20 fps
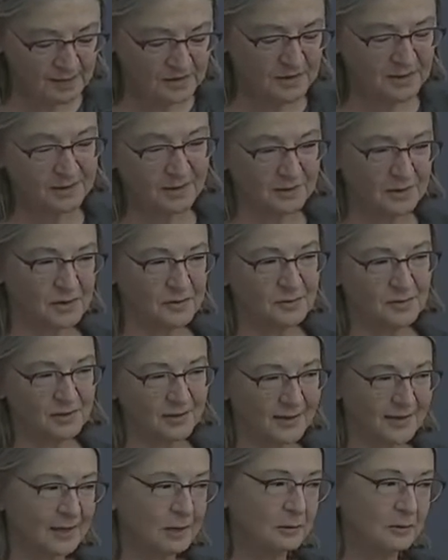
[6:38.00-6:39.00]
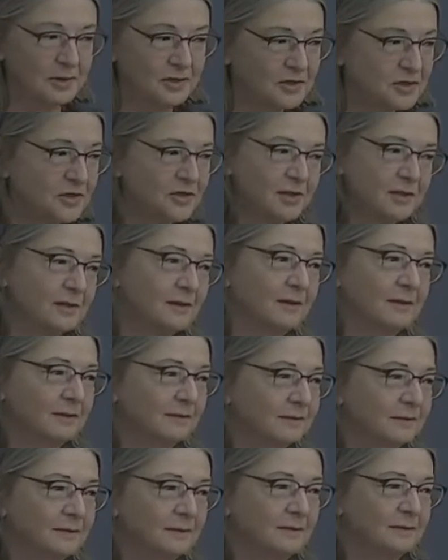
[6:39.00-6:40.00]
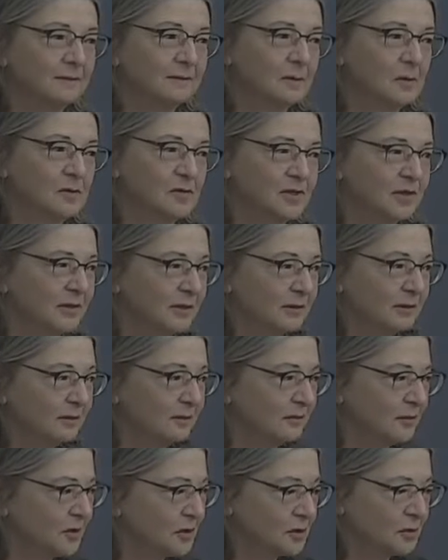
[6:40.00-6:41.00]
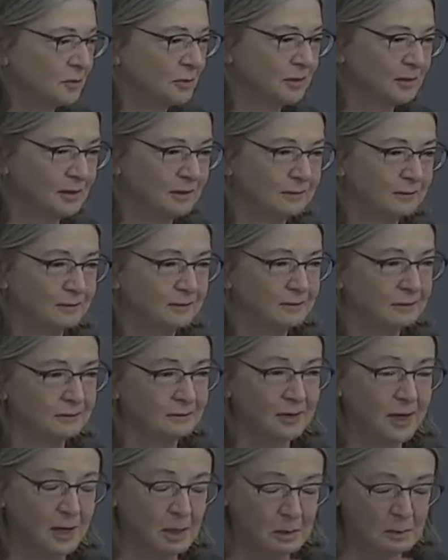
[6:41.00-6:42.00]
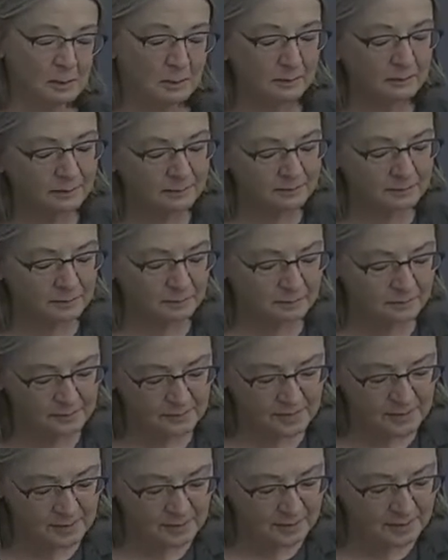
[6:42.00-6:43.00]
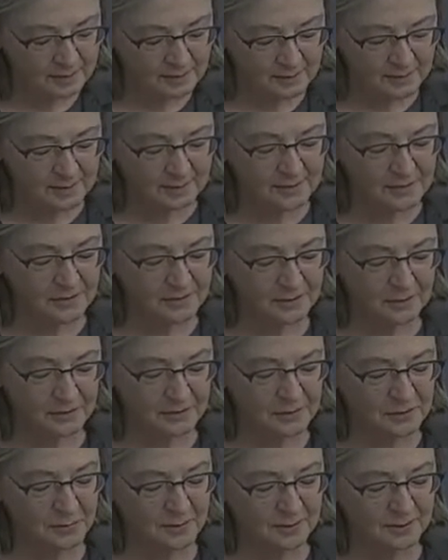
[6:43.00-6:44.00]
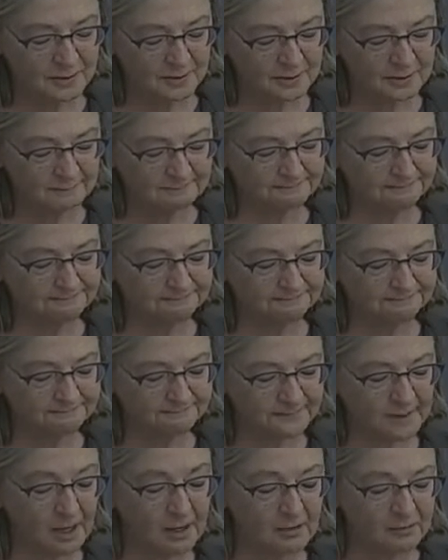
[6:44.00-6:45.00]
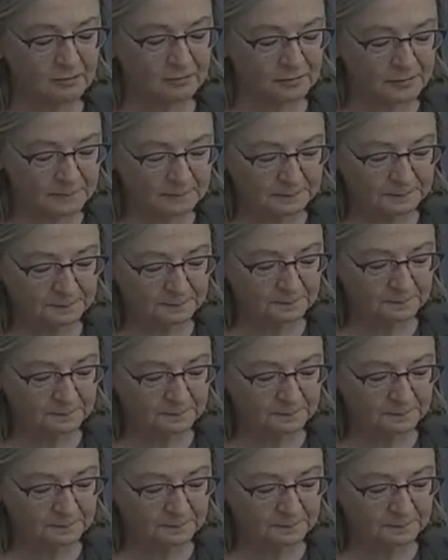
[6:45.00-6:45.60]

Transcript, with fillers: It starts with language and moves into the visual realm so to speak, of.